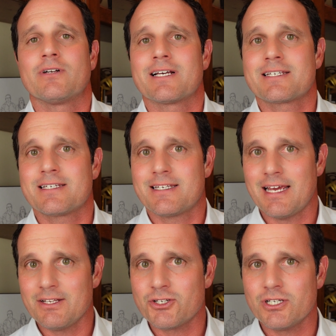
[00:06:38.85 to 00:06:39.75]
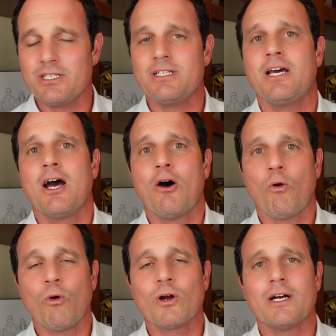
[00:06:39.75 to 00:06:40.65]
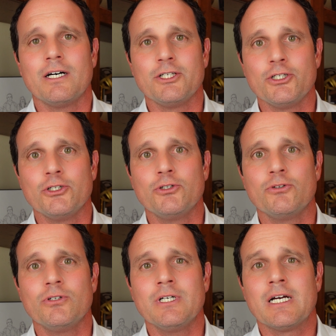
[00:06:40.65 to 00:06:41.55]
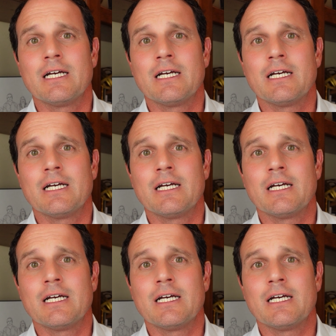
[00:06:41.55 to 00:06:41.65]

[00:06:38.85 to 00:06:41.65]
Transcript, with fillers: extension or a new